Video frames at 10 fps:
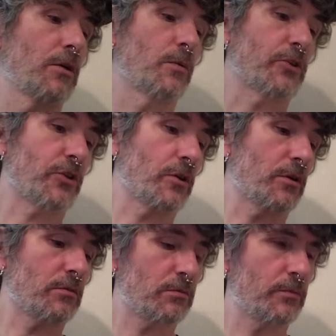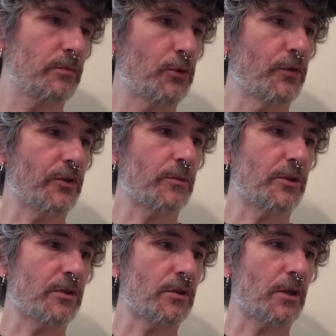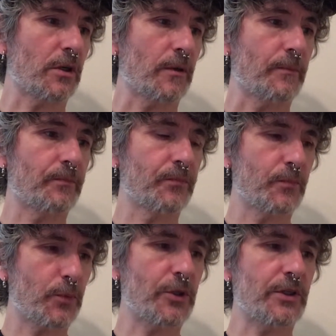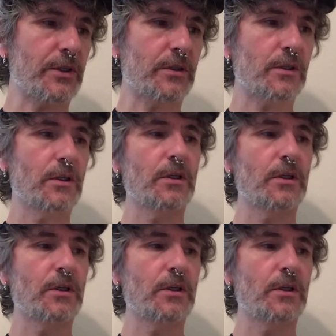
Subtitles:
which are proving to be pretty